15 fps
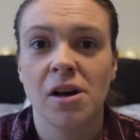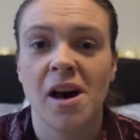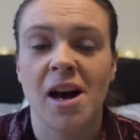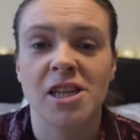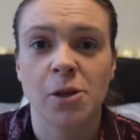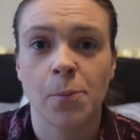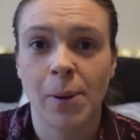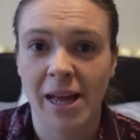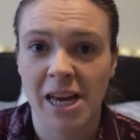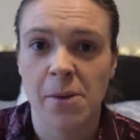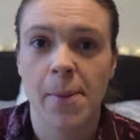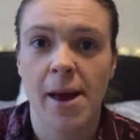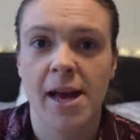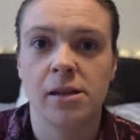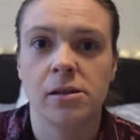as a
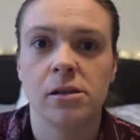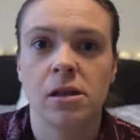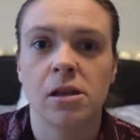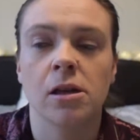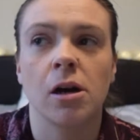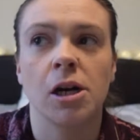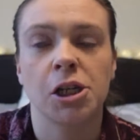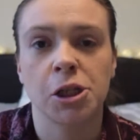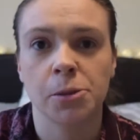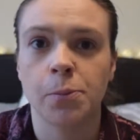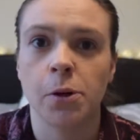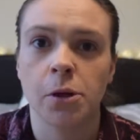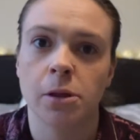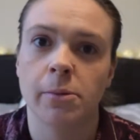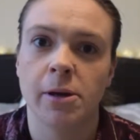playpen that I could
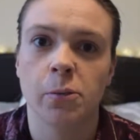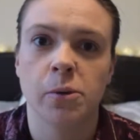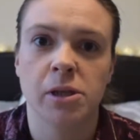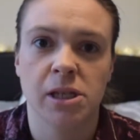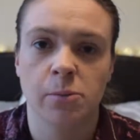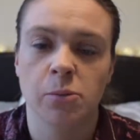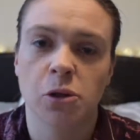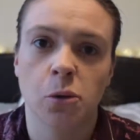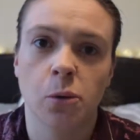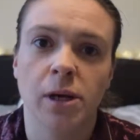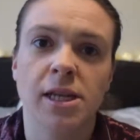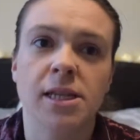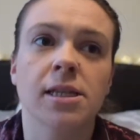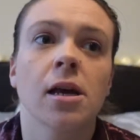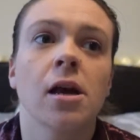put them in with some
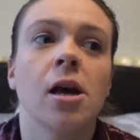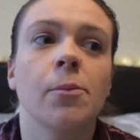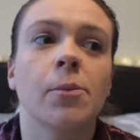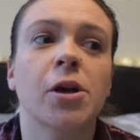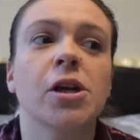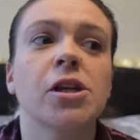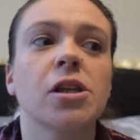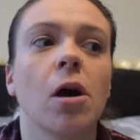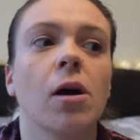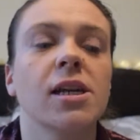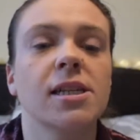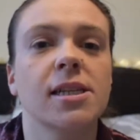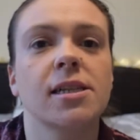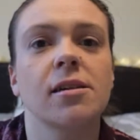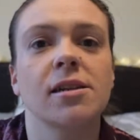toys, because I
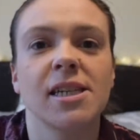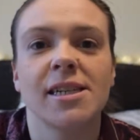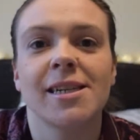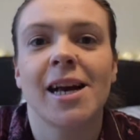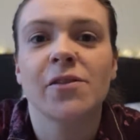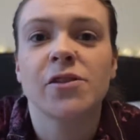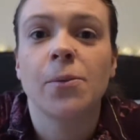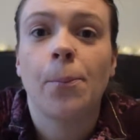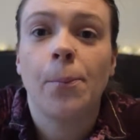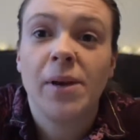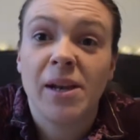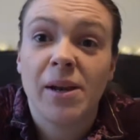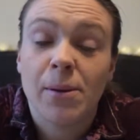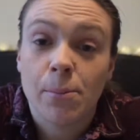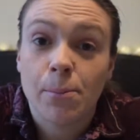didn't have to
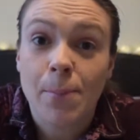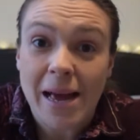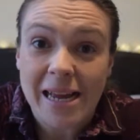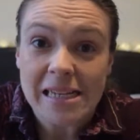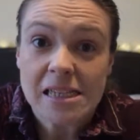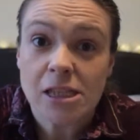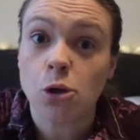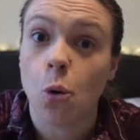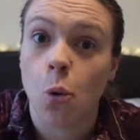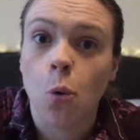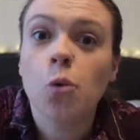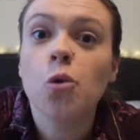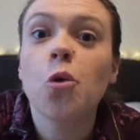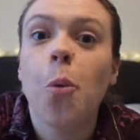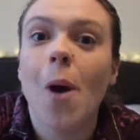bend
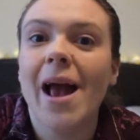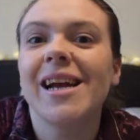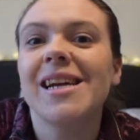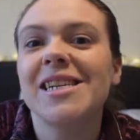all the way